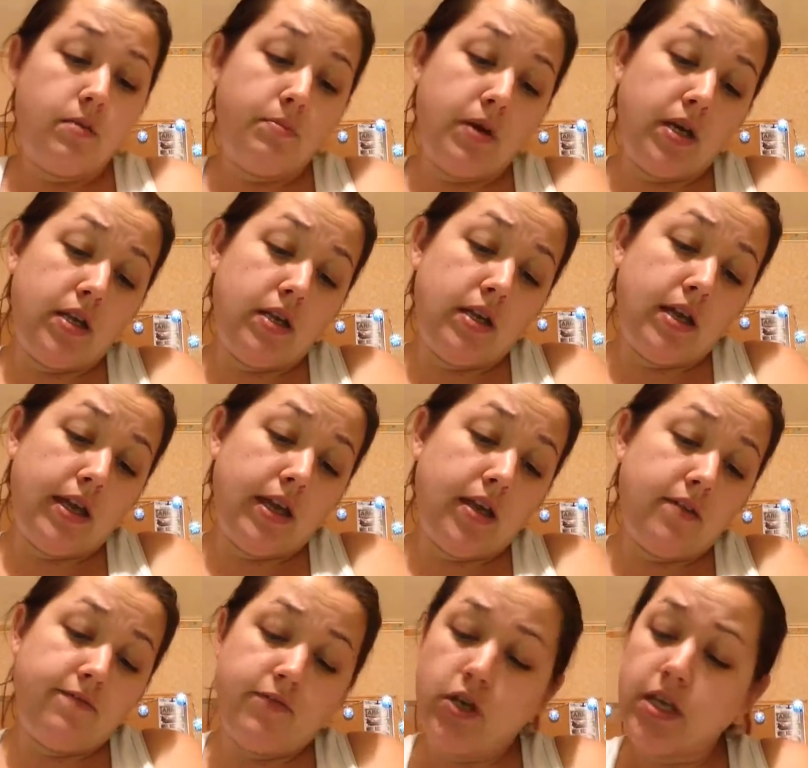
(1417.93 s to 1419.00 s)
But I
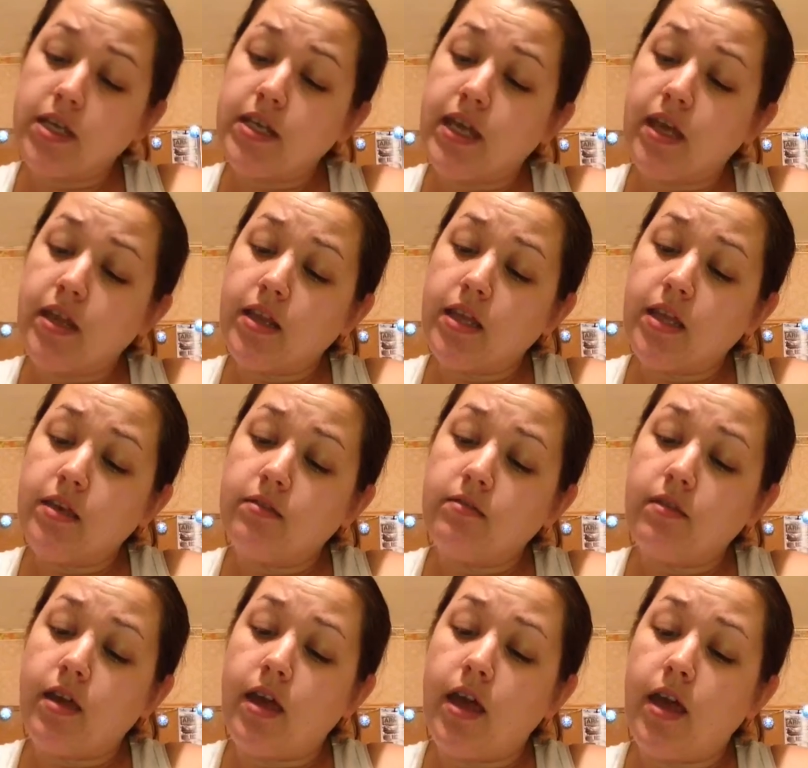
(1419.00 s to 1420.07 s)
got Fergie Daily
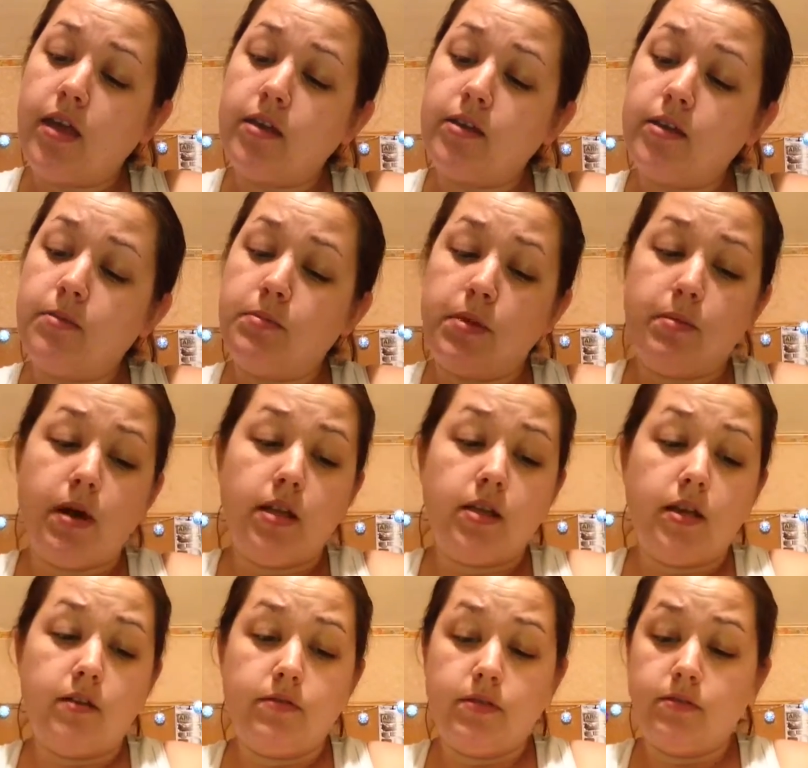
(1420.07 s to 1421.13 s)
and Bebot
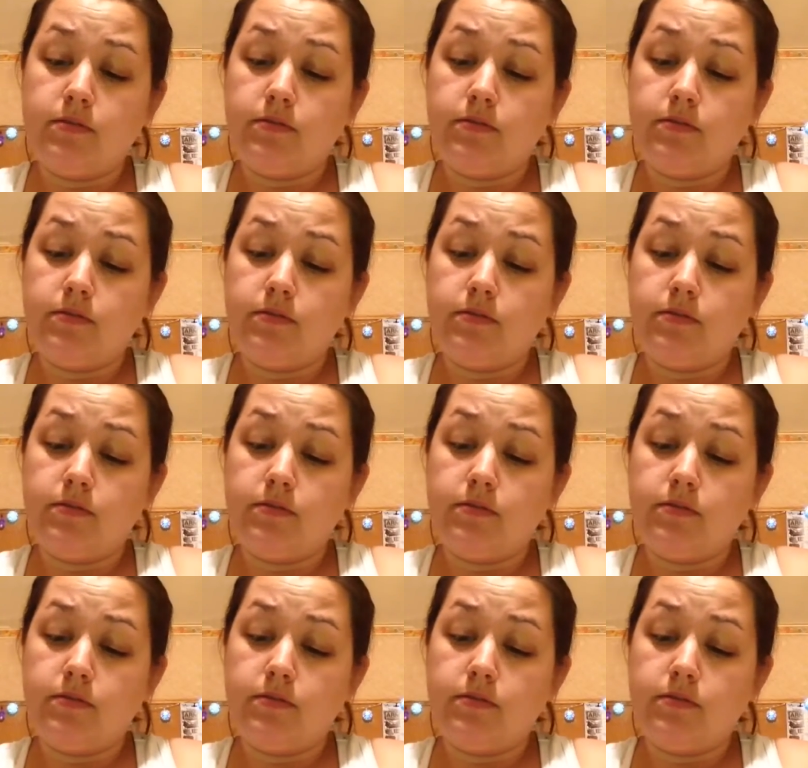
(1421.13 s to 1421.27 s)
Love.